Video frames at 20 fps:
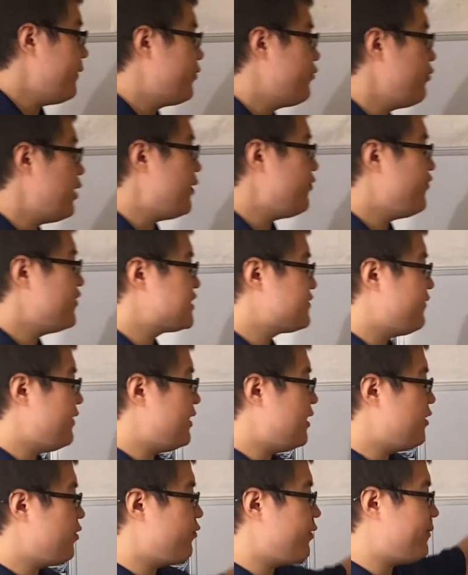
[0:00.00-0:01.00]
Throughout this
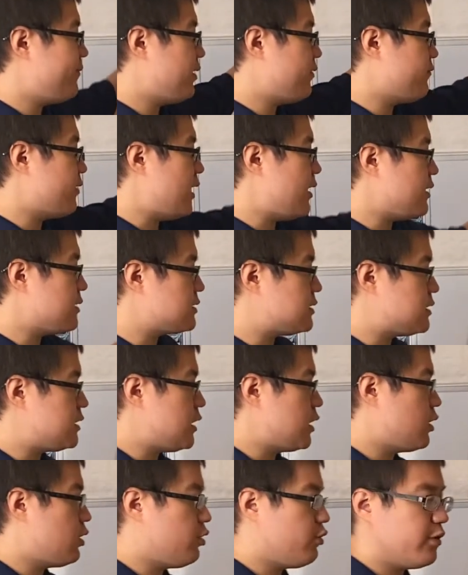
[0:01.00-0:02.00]
video, we've been writing
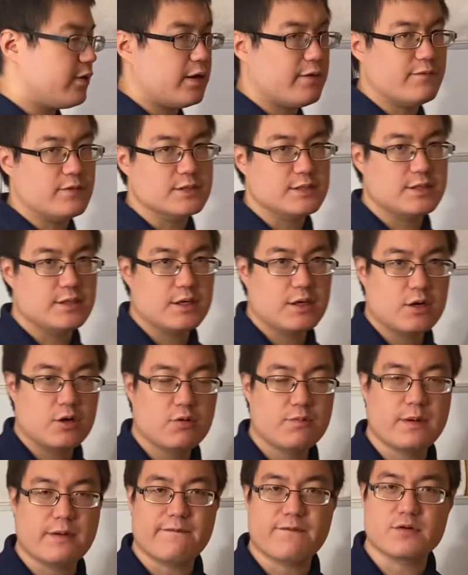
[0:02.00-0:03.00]
0 over 0,
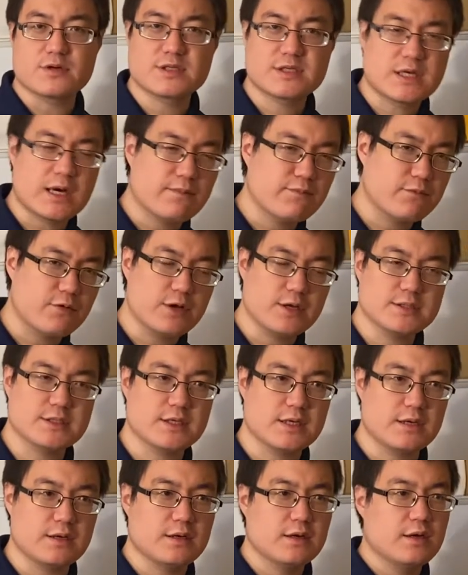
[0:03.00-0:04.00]
but for some
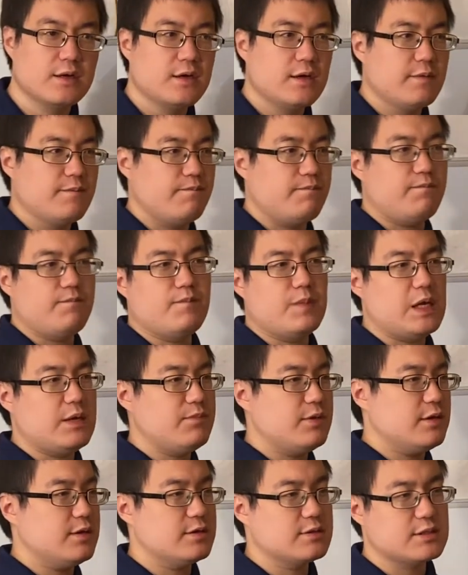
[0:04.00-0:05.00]
reason,
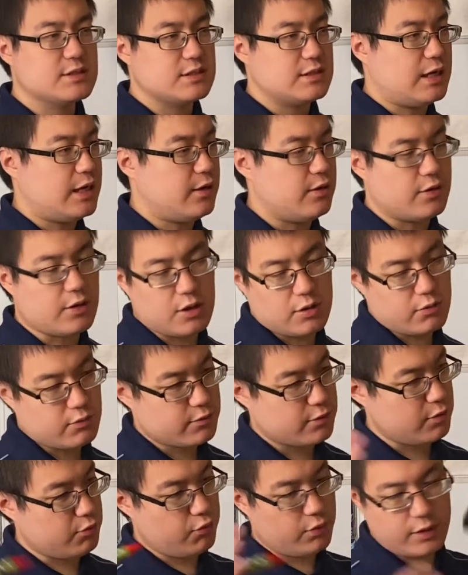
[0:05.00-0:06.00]
maybe, I don't know,
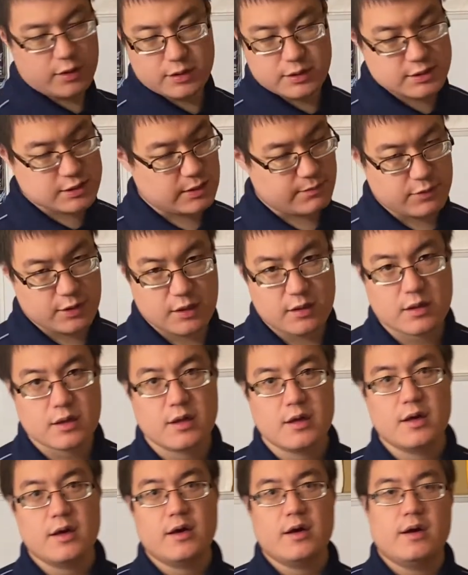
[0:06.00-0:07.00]
they're weird or something.
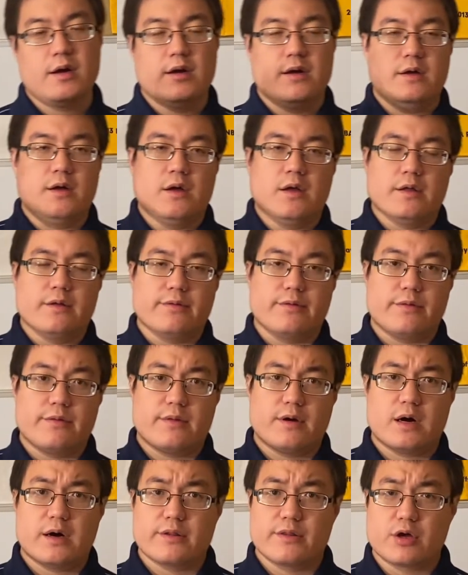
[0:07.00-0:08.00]

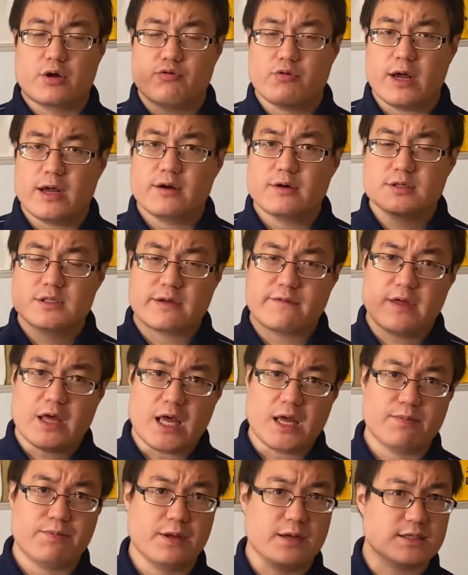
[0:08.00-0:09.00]
The graders of the
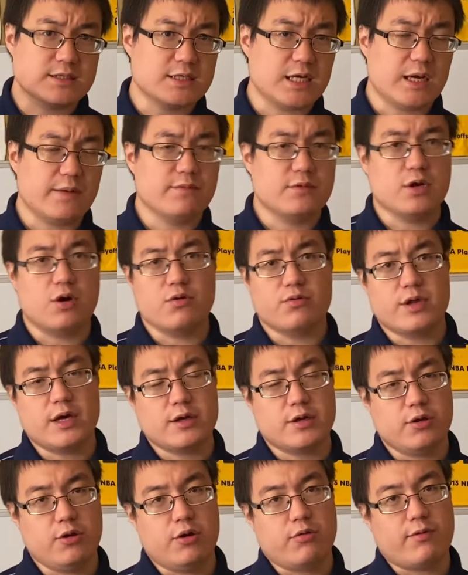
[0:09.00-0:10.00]
AP exam don't
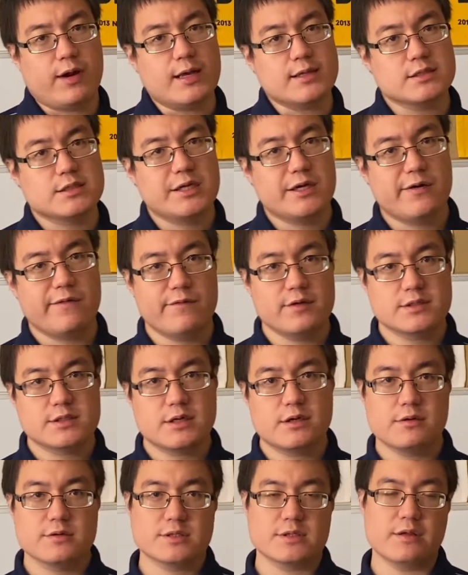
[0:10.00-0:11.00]
like you to write 0 over
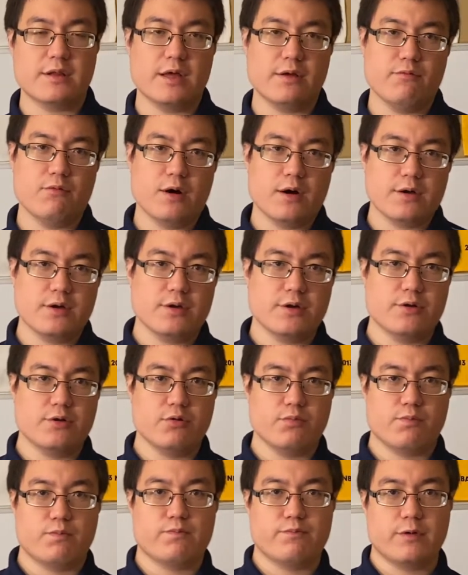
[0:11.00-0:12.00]
0, so they want you to
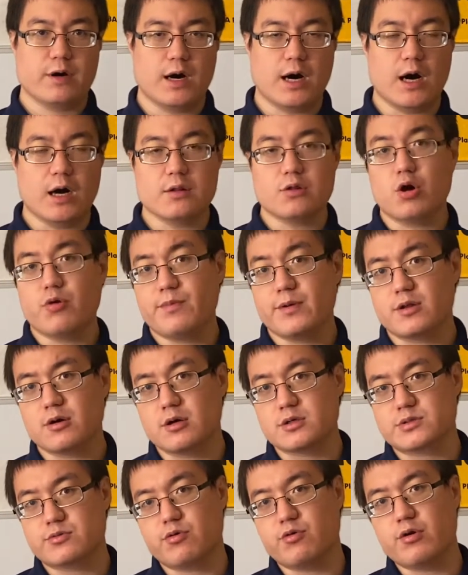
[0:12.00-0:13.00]
do
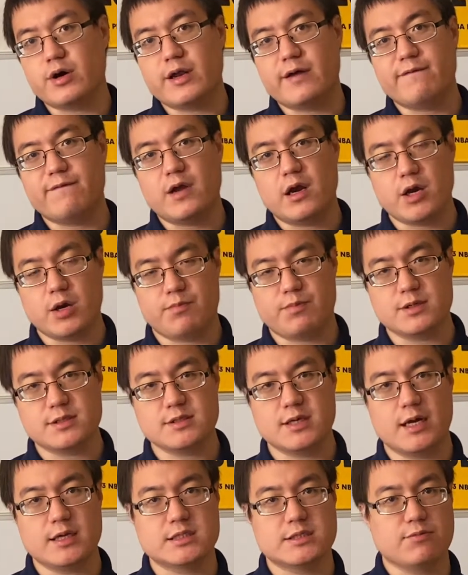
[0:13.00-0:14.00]
L'Hopital's rule in a very
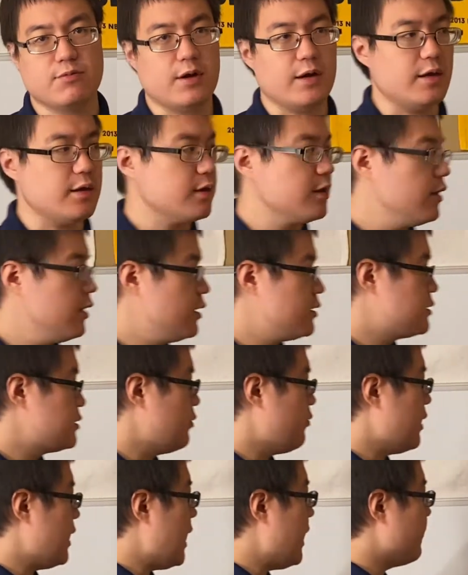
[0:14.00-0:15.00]
precise way. So
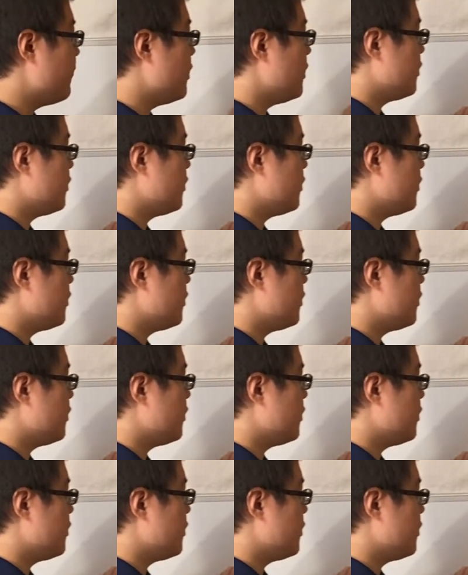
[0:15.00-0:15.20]
what I'm